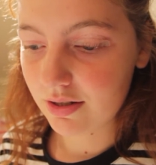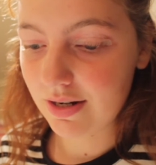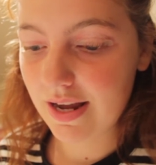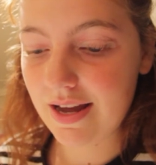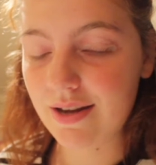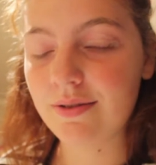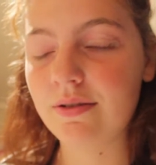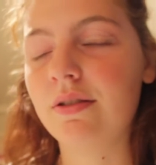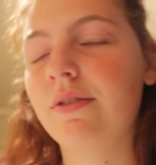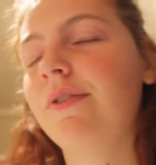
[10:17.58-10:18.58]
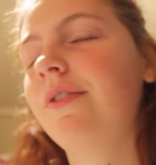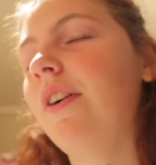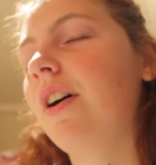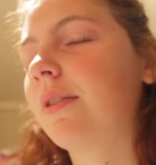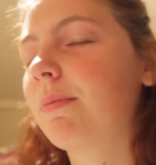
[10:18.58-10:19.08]
So now,
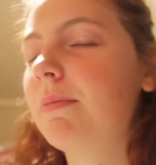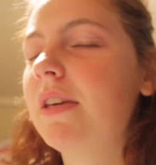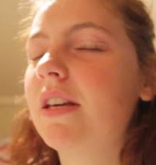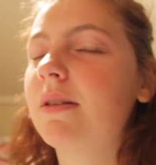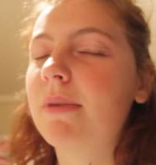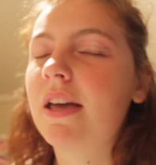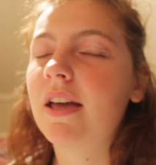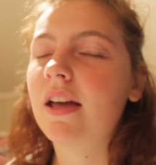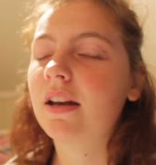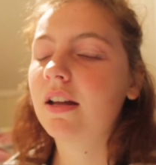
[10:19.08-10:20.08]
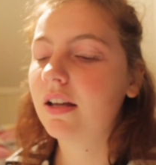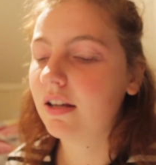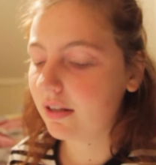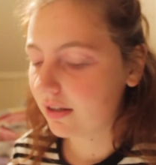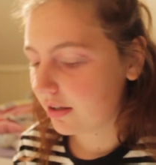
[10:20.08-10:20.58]
fuck me, man.
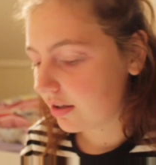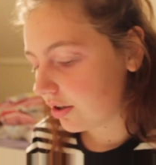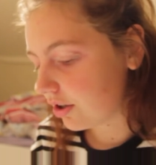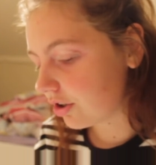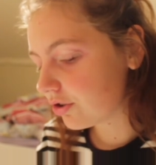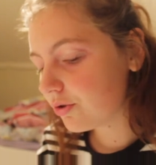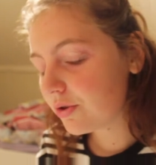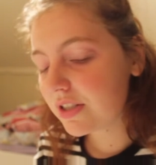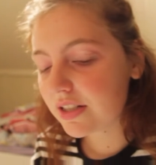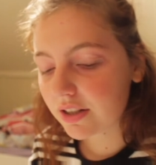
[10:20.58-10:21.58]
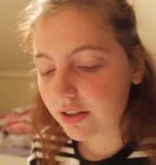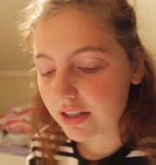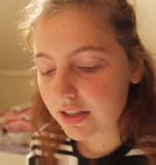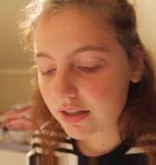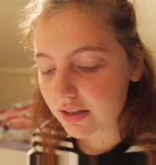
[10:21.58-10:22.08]
Are you
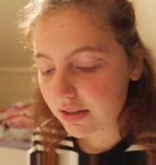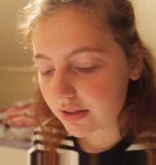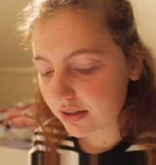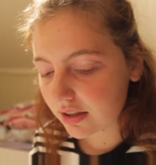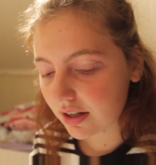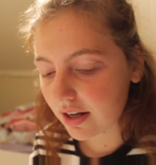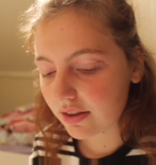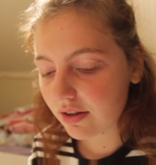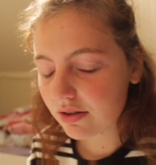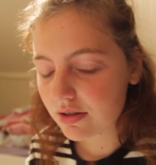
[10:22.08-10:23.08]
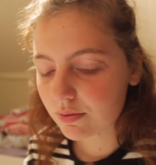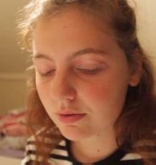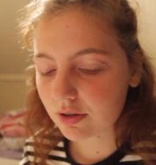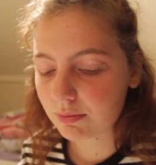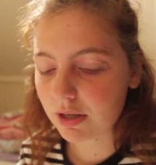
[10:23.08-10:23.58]
serious? I thought this
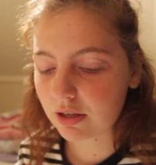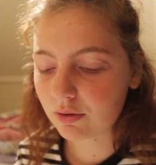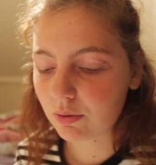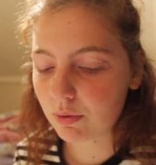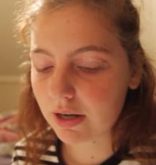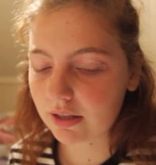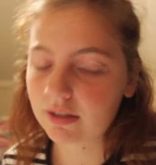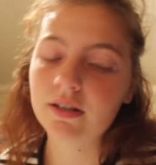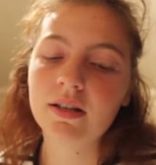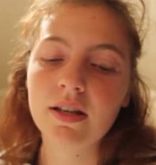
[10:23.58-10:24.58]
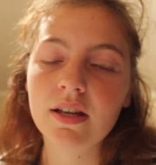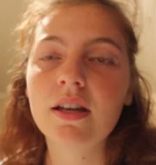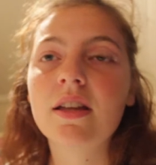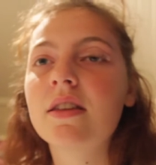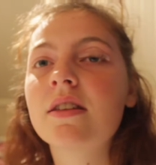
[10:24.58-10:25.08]
was gonna be quick.
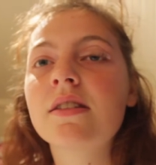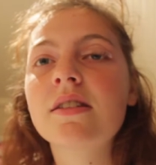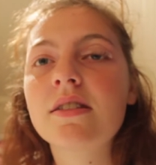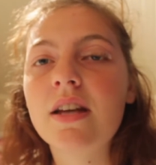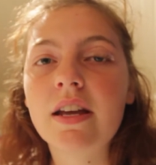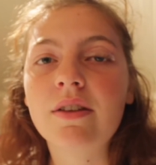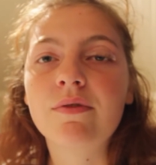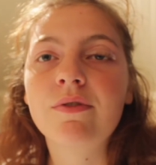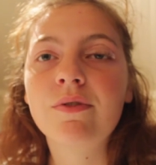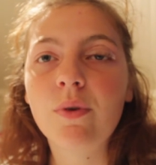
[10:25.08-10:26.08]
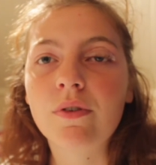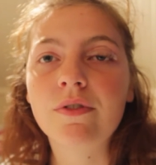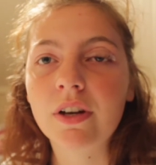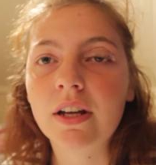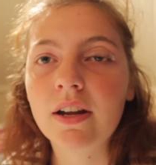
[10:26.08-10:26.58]
This has taken four
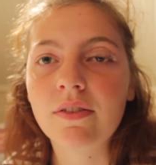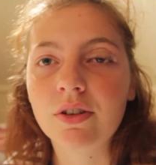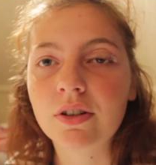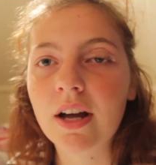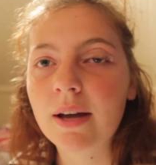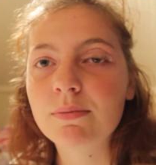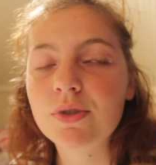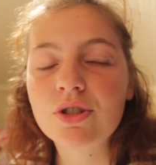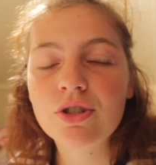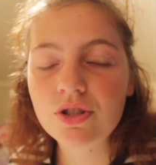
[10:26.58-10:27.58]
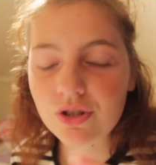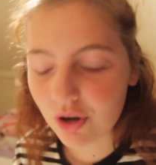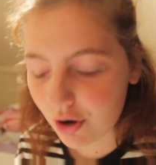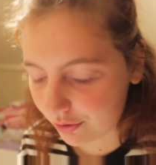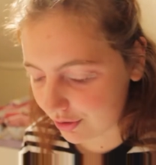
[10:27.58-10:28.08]
fucking ever. I'm
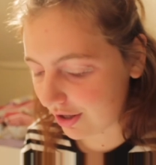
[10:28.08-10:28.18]
so